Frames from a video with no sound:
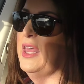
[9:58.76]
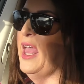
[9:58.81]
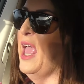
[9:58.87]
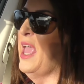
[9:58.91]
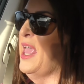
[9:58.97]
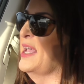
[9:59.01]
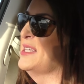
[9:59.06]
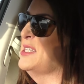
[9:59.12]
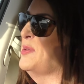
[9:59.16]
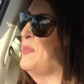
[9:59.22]

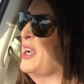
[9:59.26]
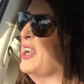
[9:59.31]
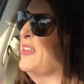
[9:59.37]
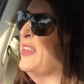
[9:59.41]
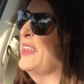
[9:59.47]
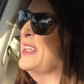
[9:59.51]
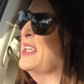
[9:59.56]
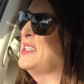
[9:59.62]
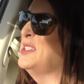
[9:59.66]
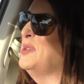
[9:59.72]
ASAP. And I
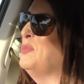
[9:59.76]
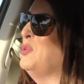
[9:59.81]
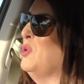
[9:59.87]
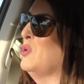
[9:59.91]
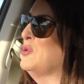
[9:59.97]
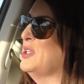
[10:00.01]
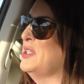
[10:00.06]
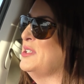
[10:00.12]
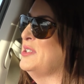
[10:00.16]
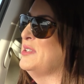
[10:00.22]
think that's
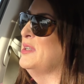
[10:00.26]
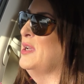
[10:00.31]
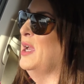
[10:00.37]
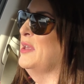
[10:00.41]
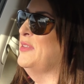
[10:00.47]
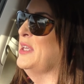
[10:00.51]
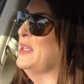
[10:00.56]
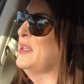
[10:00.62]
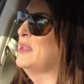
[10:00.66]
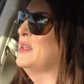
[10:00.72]
important.
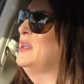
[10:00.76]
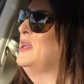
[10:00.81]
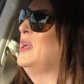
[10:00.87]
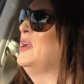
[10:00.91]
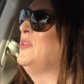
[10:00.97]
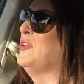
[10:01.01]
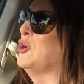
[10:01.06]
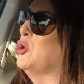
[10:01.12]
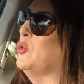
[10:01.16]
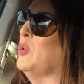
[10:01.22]
I think
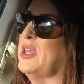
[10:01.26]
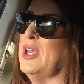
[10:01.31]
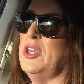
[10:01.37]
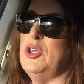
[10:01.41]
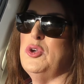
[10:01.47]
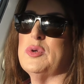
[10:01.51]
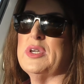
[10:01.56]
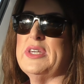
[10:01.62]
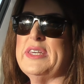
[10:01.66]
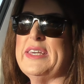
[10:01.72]
the quicker
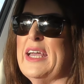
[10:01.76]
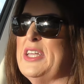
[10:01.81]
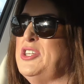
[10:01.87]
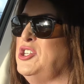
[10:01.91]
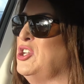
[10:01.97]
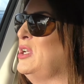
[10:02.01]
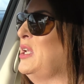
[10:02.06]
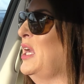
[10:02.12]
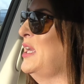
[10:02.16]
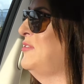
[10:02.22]
you can get
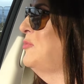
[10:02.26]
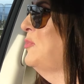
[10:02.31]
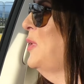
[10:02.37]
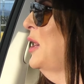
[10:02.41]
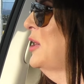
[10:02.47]
your life